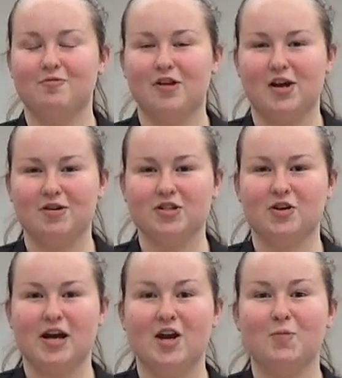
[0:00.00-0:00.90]
flowers. So
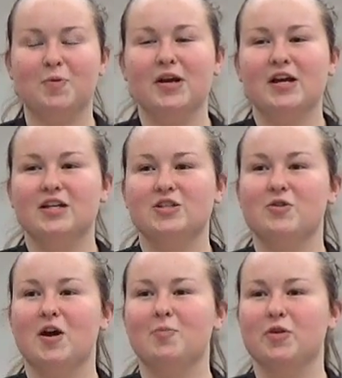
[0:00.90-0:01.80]
I hope to
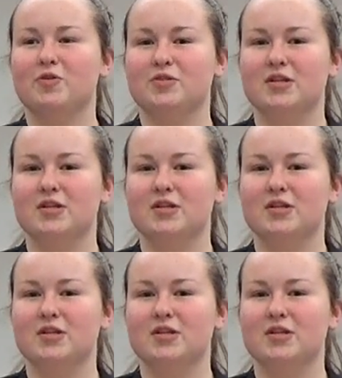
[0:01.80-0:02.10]
help you